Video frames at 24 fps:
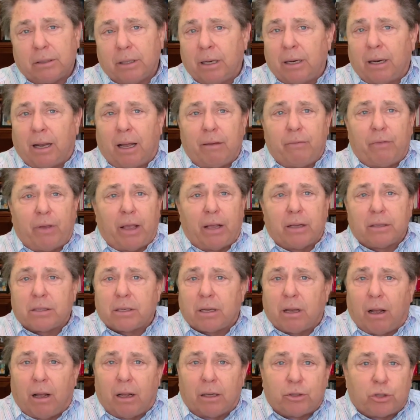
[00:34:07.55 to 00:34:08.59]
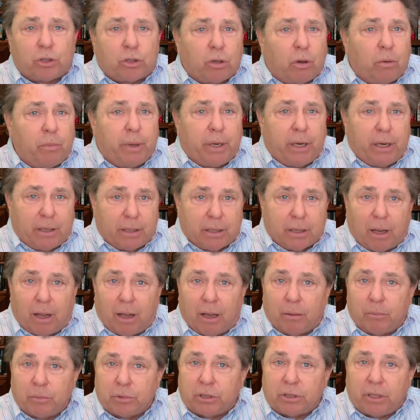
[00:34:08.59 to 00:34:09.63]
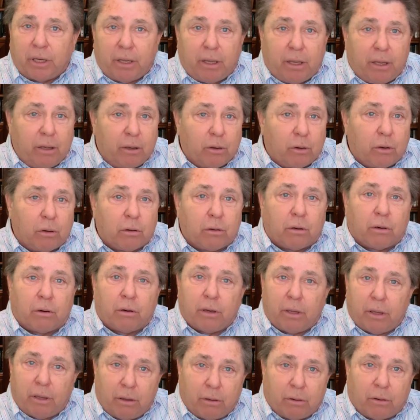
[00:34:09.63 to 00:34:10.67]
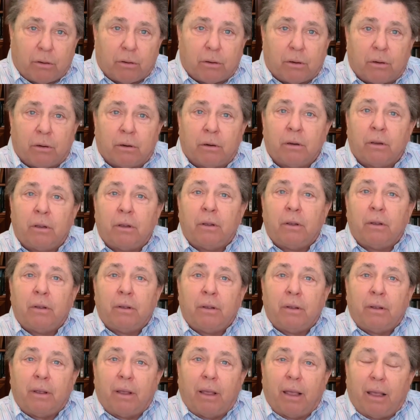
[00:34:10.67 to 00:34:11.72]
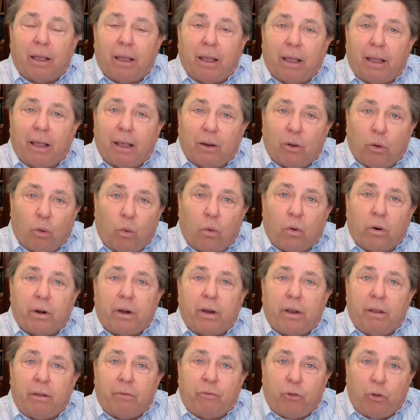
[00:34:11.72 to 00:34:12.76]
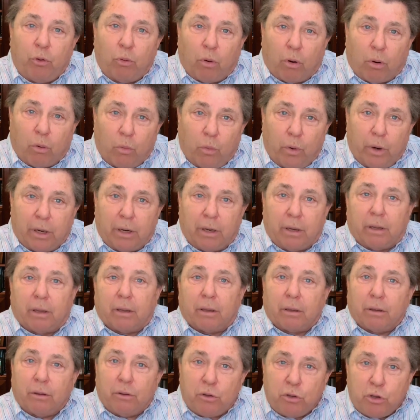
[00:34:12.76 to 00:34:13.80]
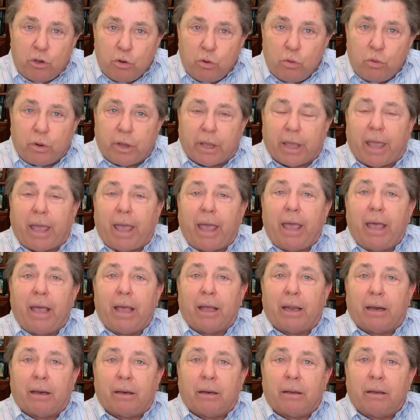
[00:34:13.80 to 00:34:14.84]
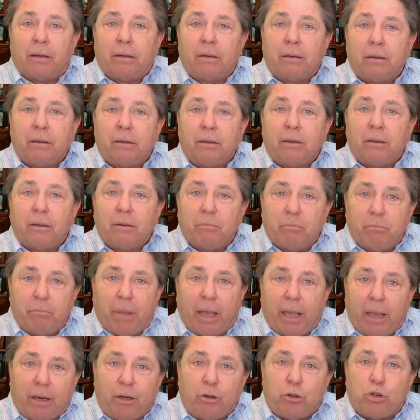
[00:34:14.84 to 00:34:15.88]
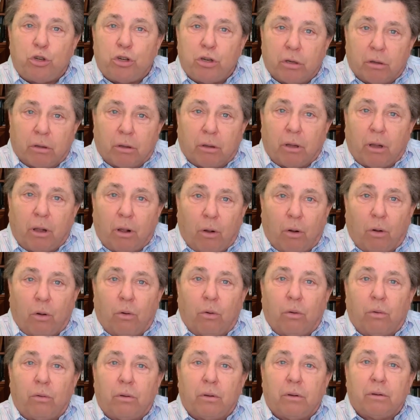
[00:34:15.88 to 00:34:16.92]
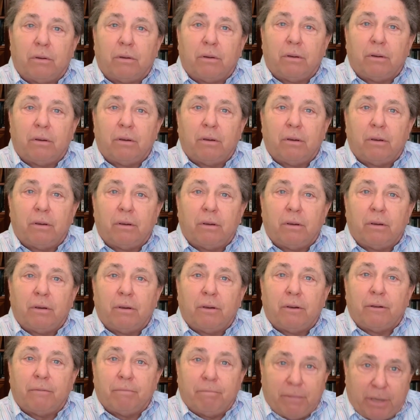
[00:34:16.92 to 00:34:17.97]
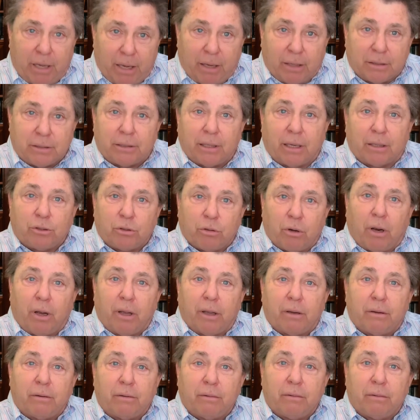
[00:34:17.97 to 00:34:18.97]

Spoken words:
And I've asked God so many times to heal her. Lord, if you are willing, you can make Jill whole. Yes, that's right.